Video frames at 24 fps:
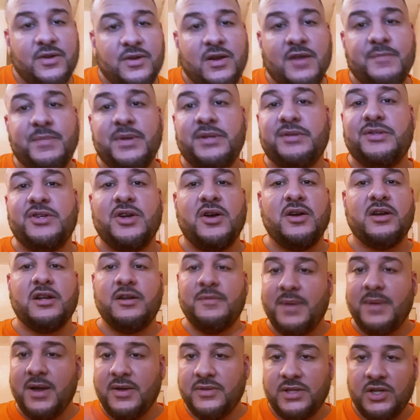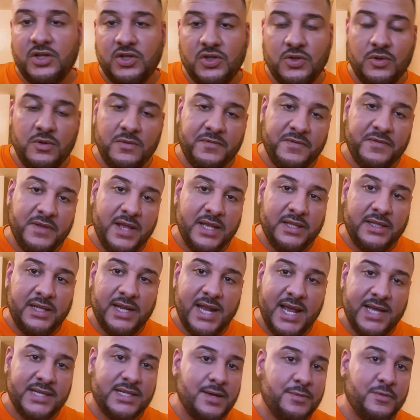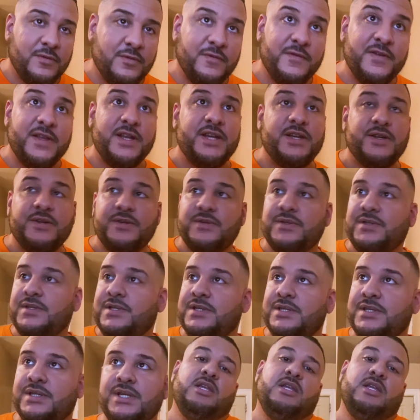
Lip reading: I've been talking about this shoe for like the last couple of videos,